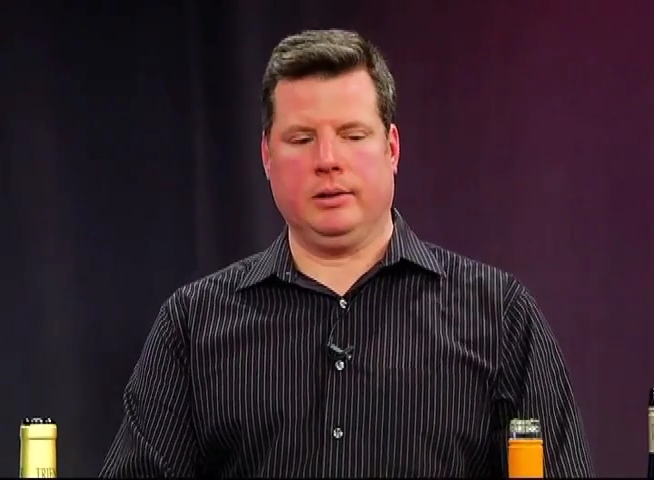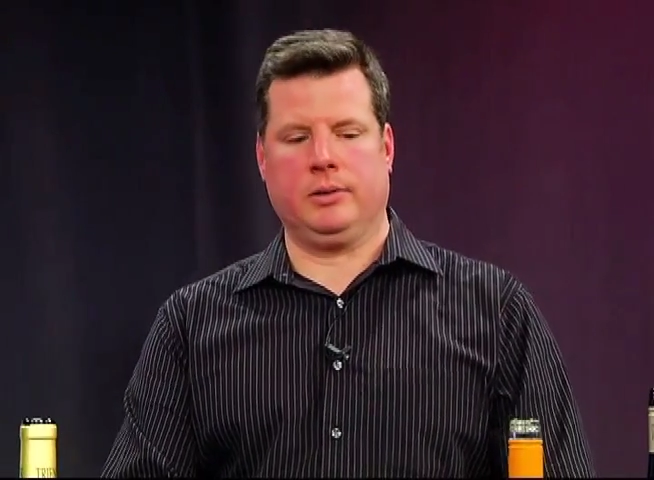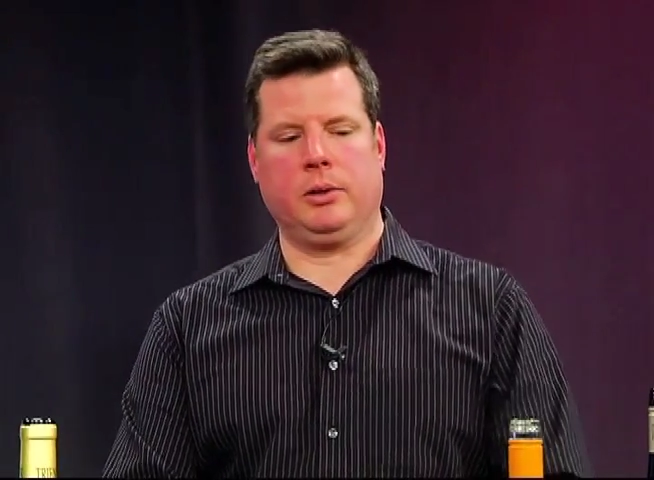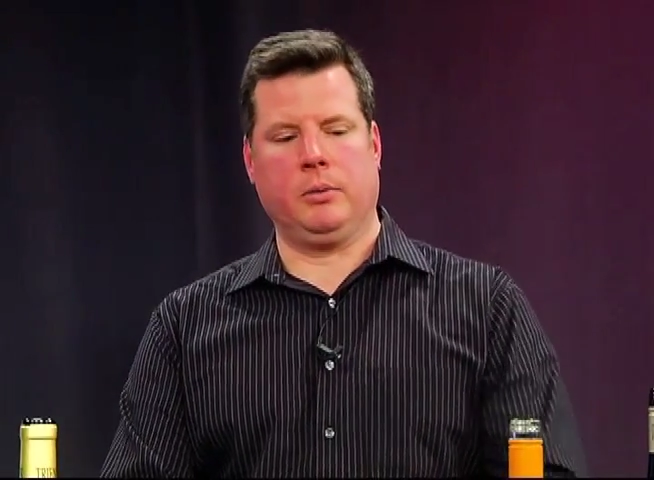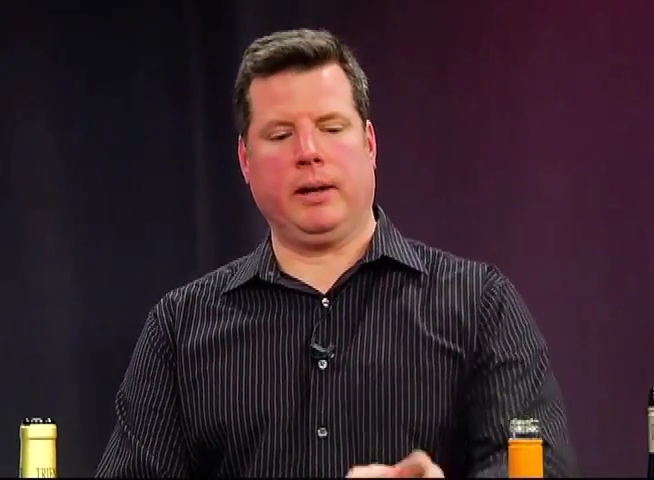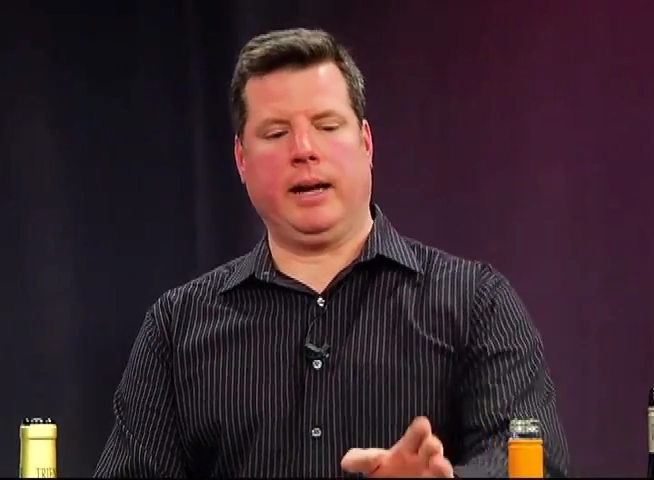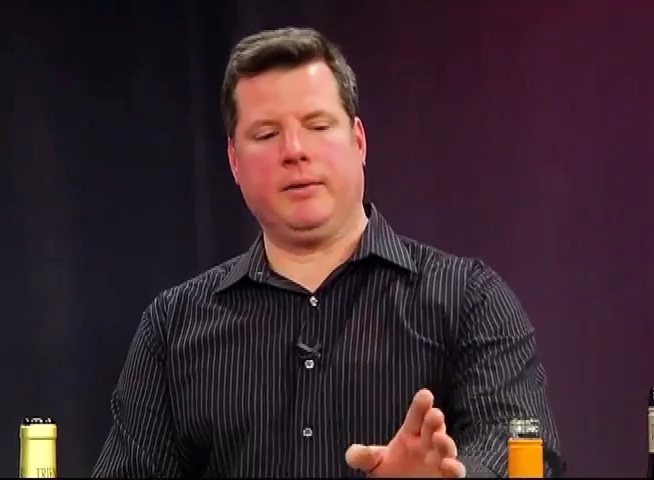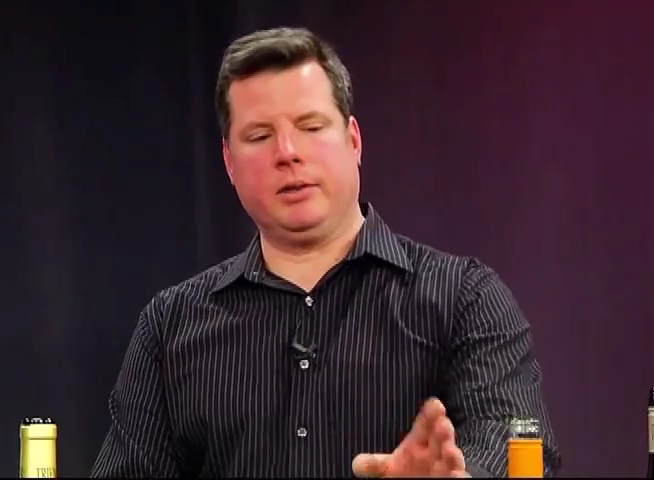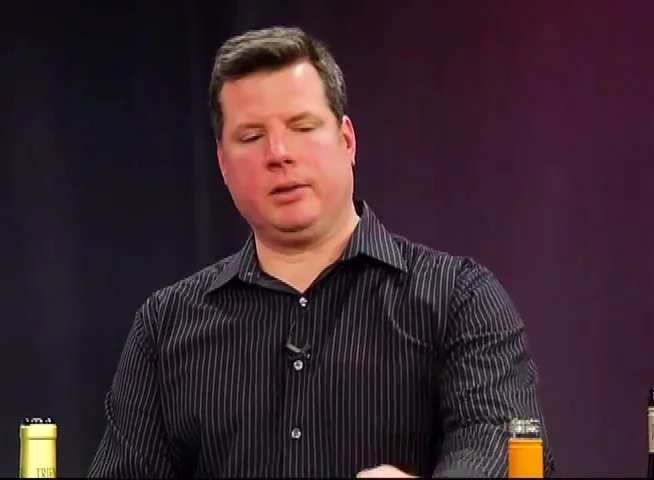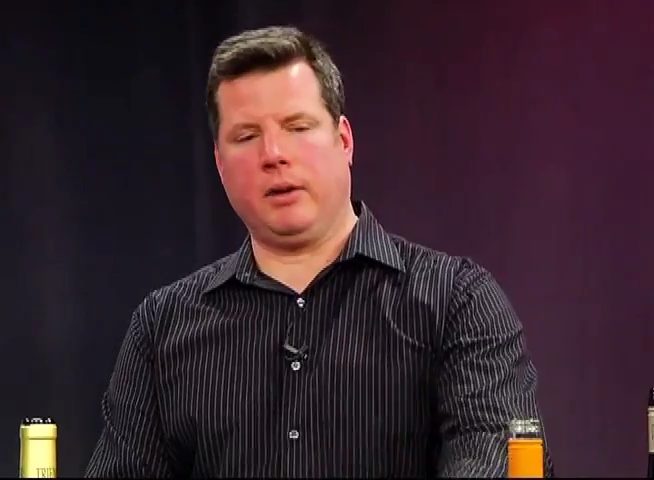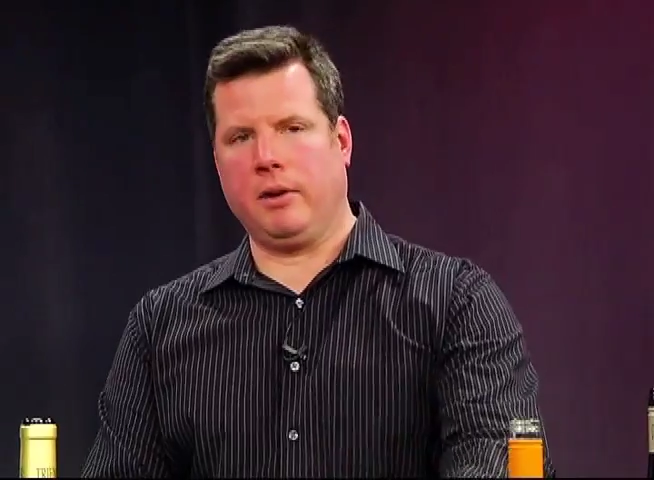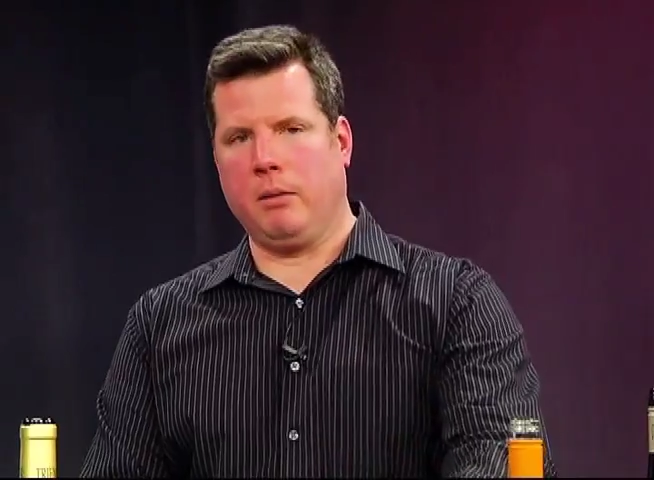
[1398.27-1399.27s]
So you want to have a
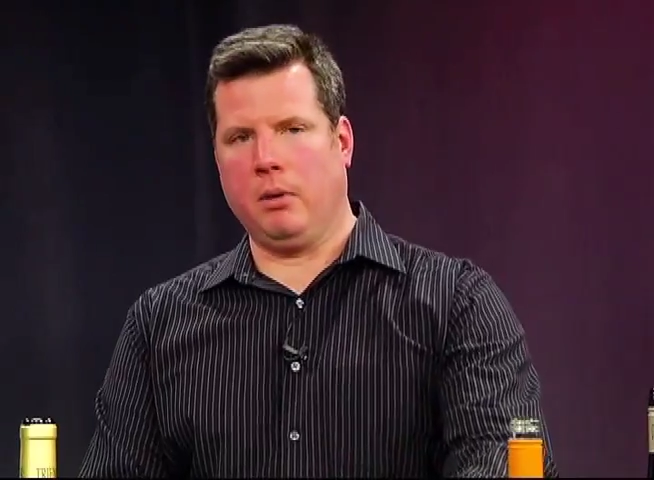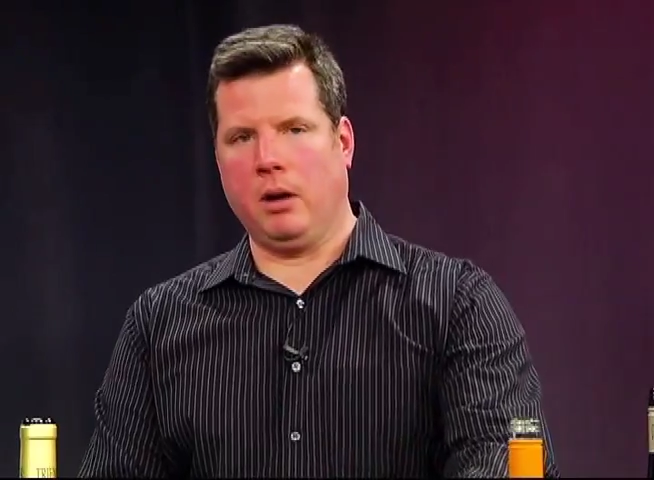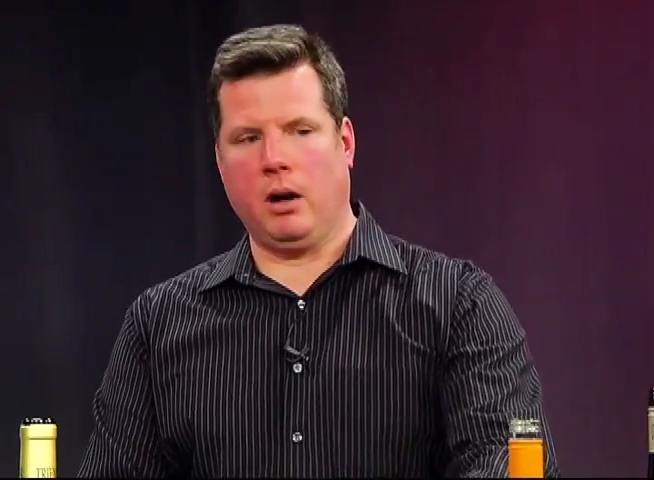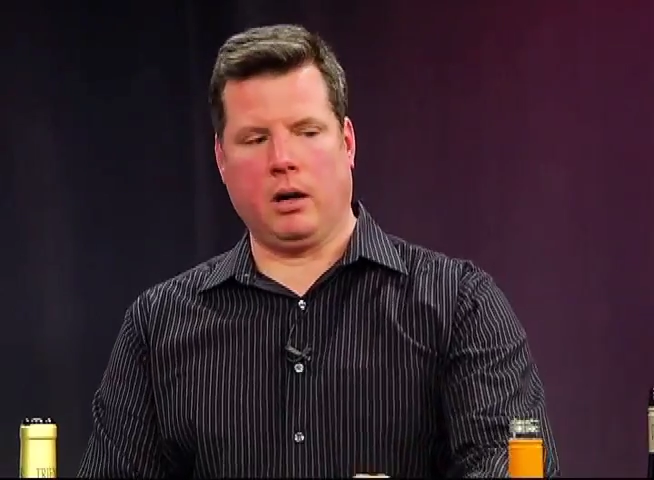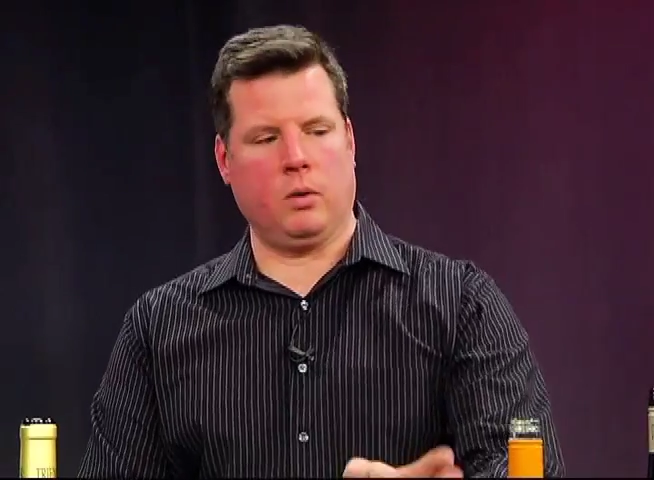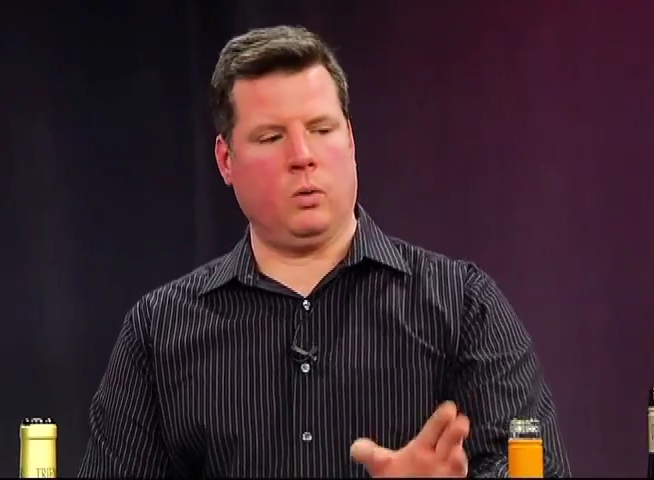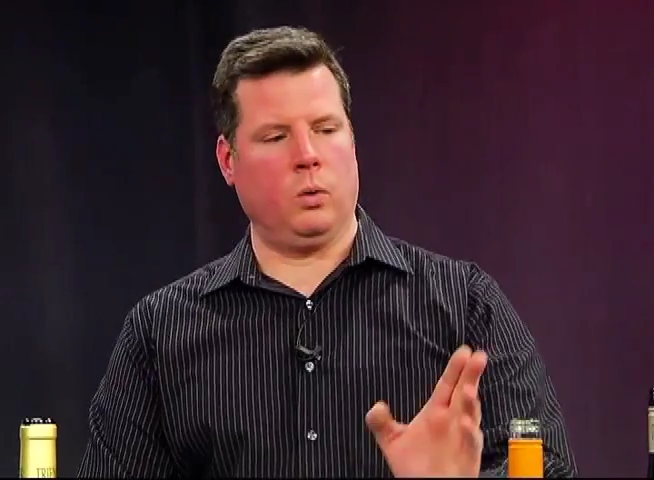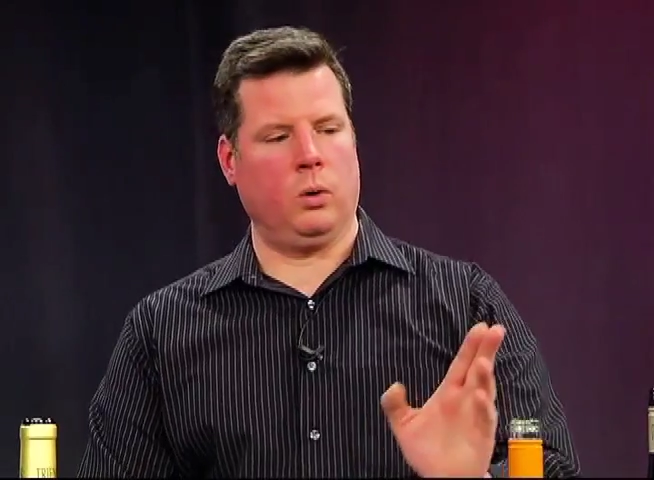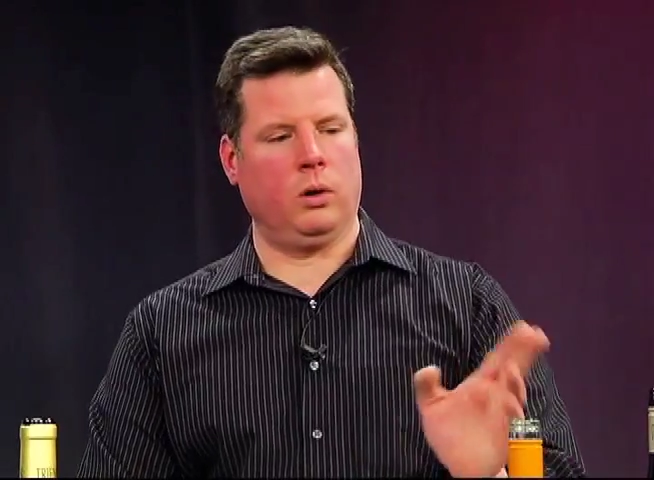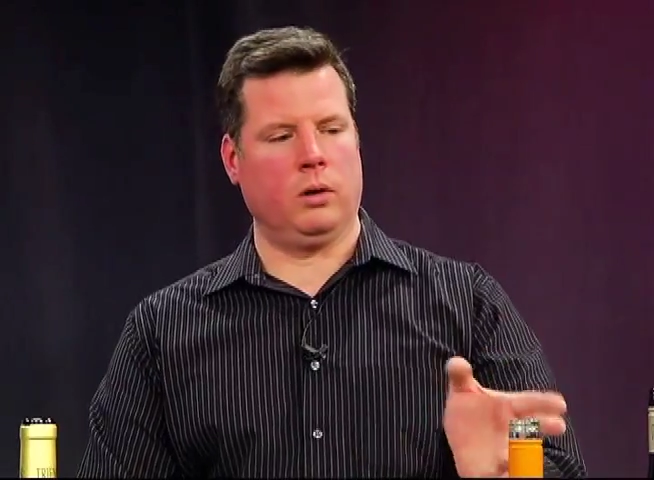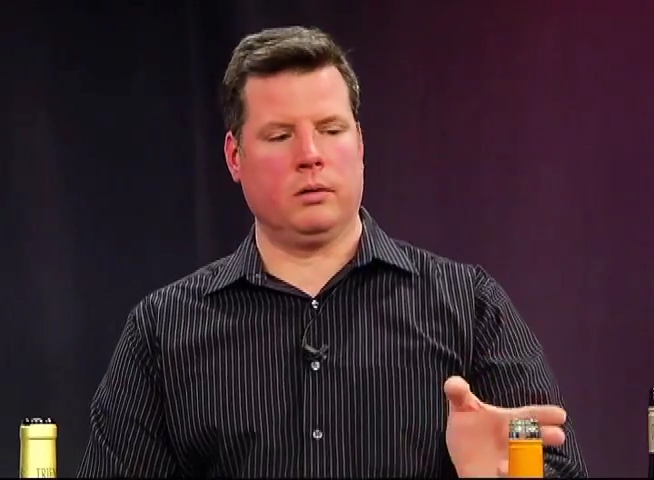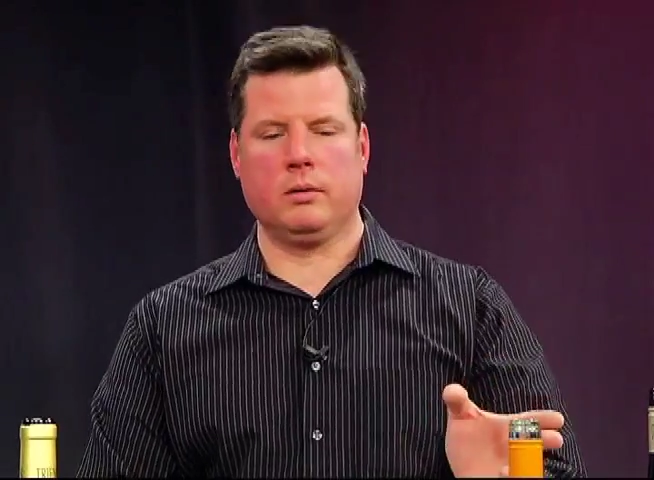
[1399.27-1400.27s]
Sauvignon Blanc
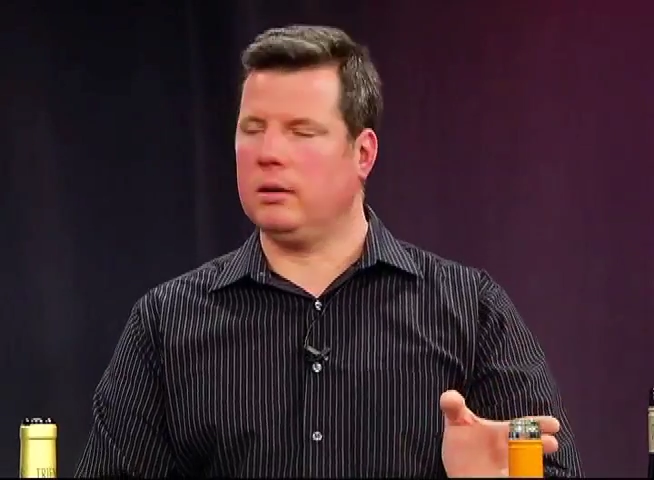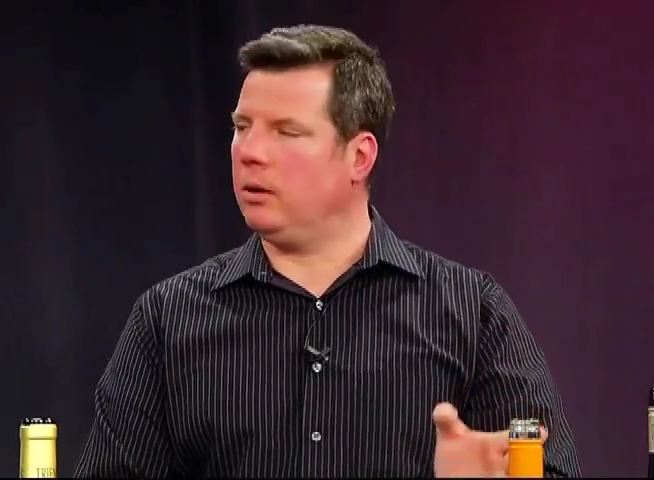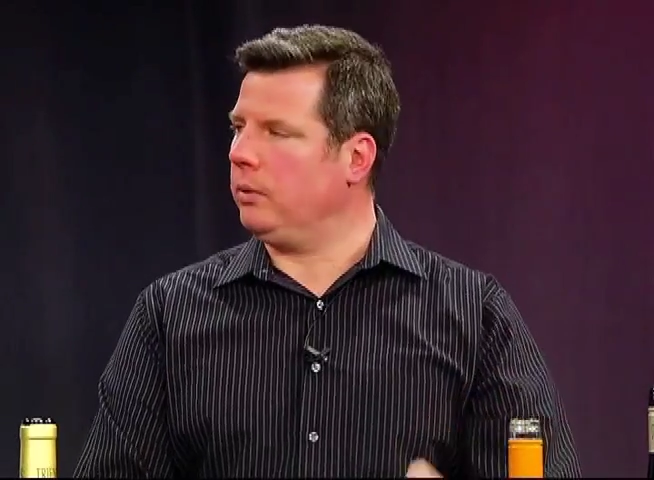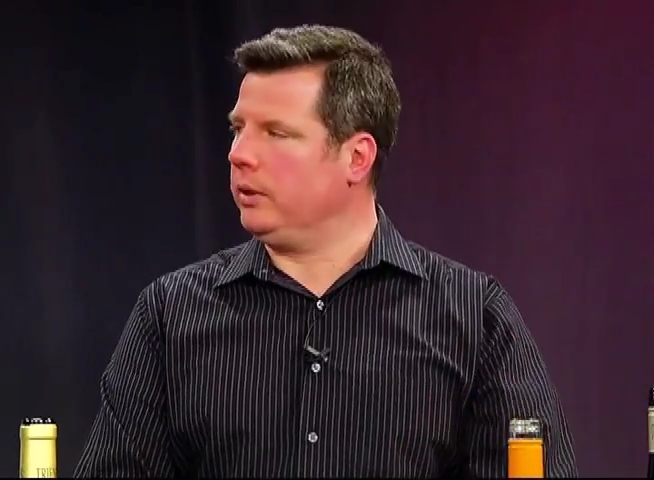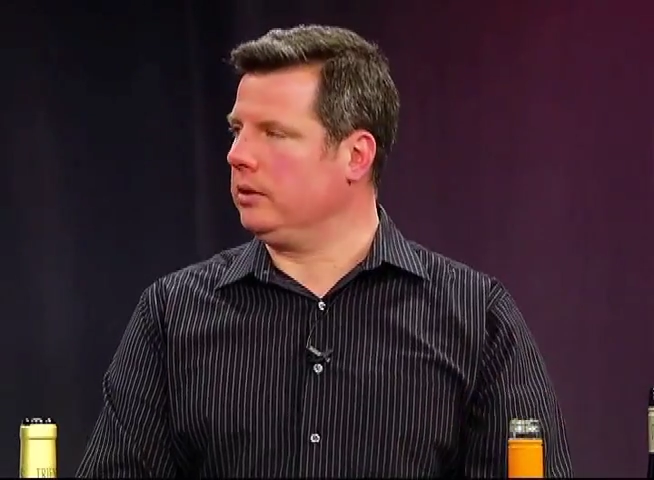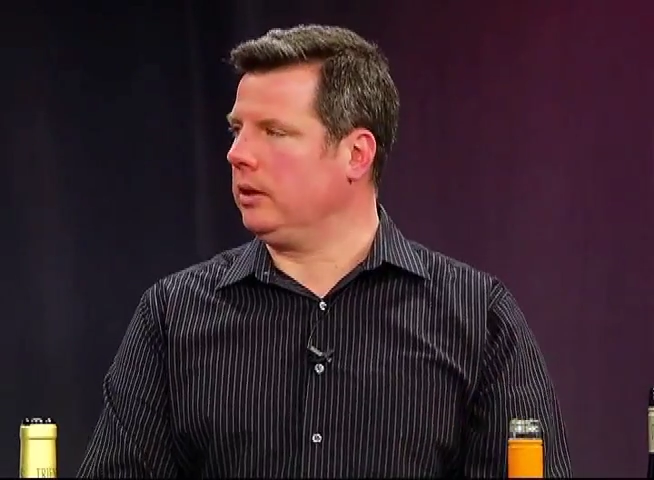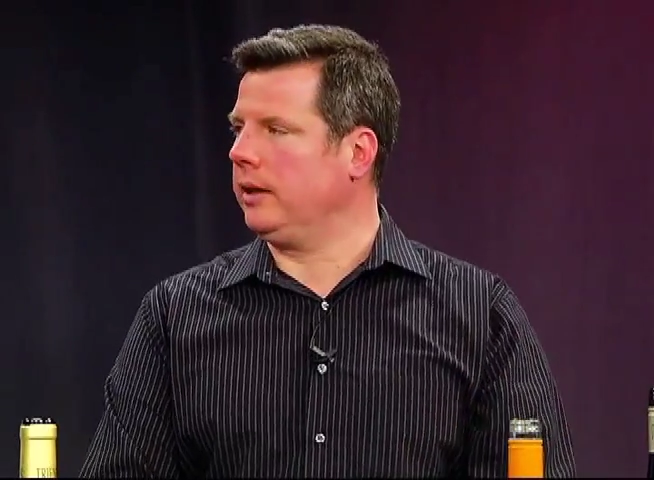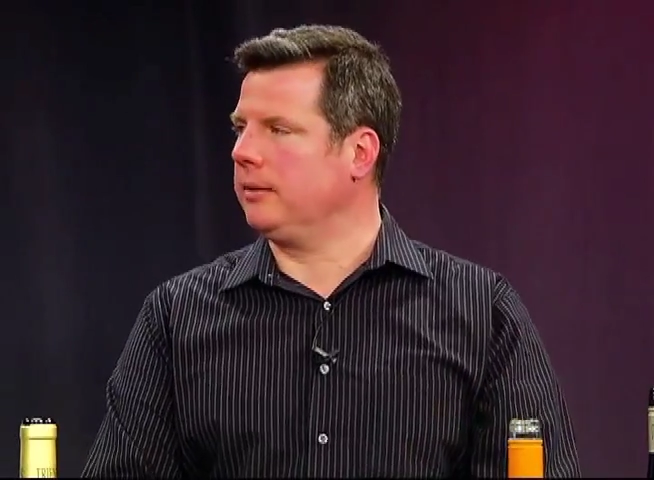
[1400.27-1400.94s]
or a Riesling.